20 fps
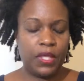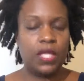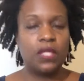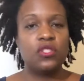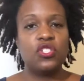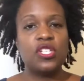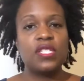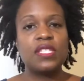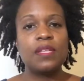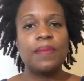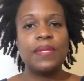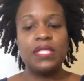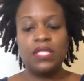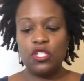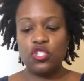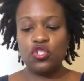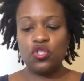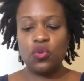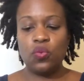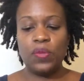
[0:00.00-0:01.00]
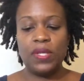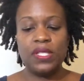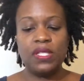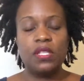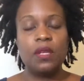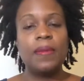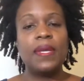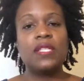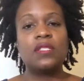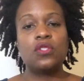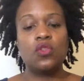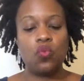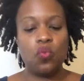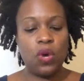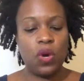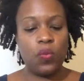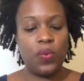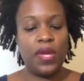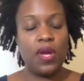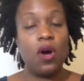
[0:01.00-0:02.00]
just some additional wisdom as to
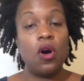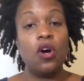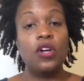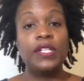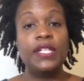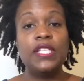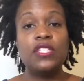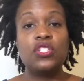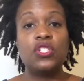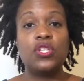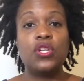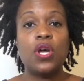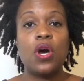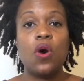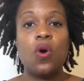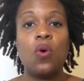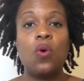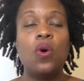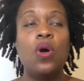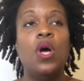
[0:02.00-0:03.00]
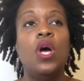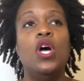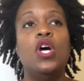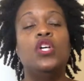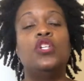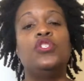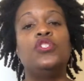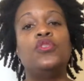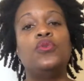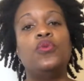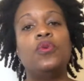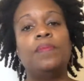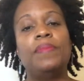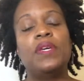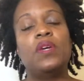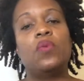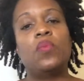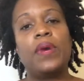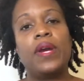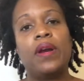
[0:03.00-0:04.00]
what we all need to know, do, and be
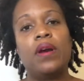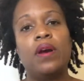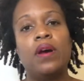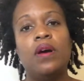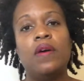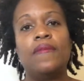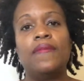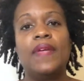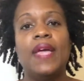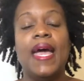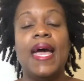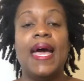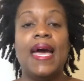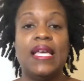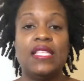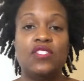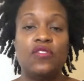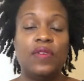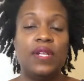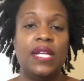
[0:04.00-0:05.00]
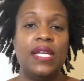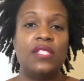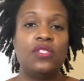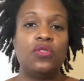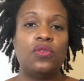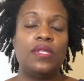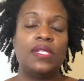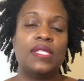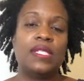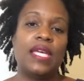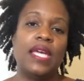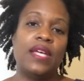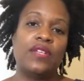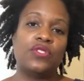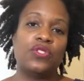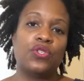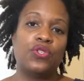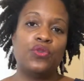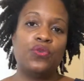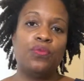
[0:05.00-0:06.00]
aware of as it relates to this
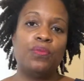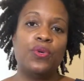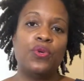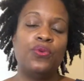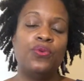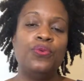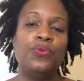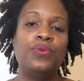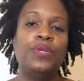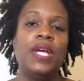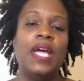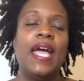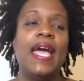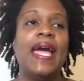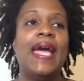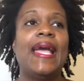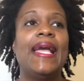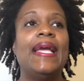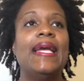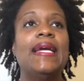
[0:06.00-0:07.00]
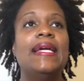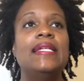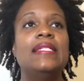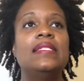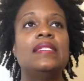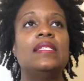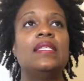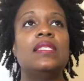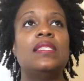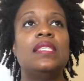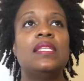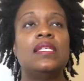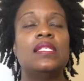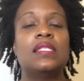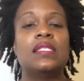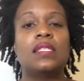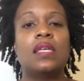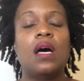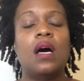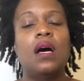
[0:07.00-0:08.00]
Cancer new moon and
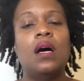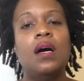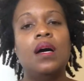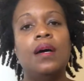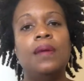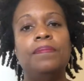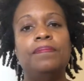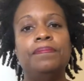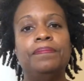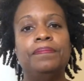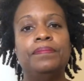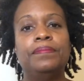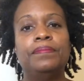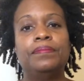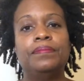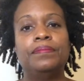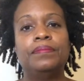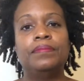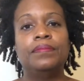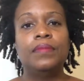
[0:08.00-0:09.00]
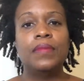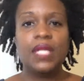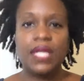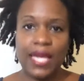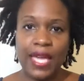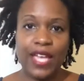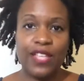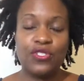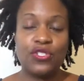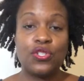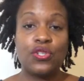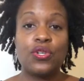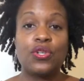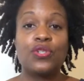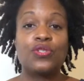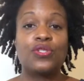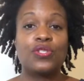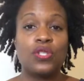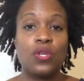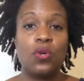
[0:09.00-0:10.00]
this Cancer
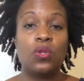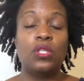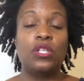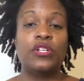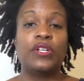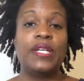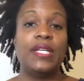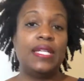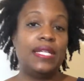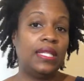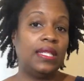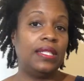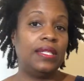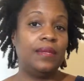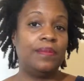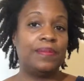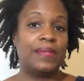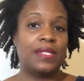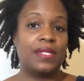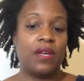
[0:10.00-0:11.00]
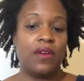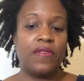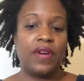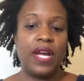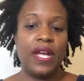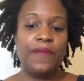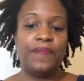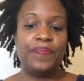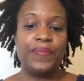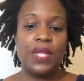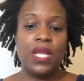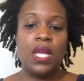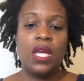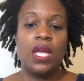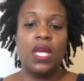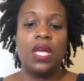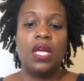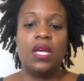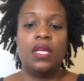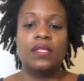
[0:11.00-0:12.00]
solar eclipse. All right.
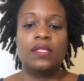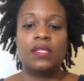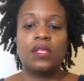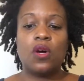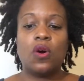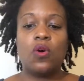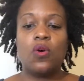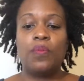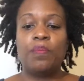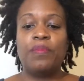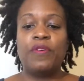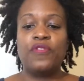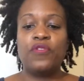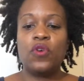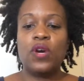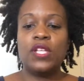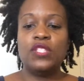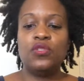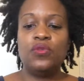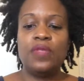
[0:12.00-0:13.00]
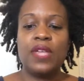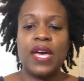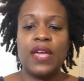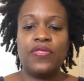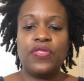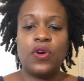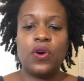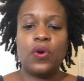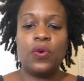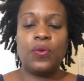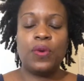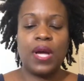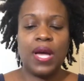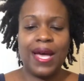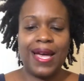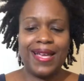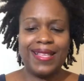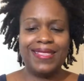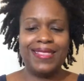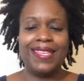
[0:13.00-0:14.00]
So before I do that though,
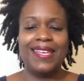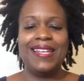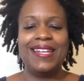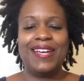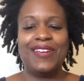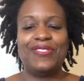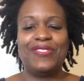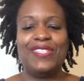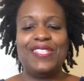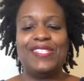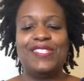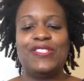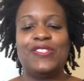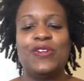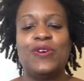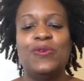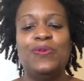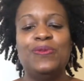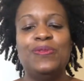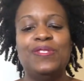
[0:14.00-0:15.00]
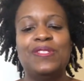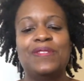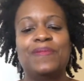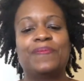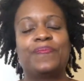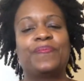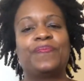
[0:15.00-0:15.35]
I laid out these stones.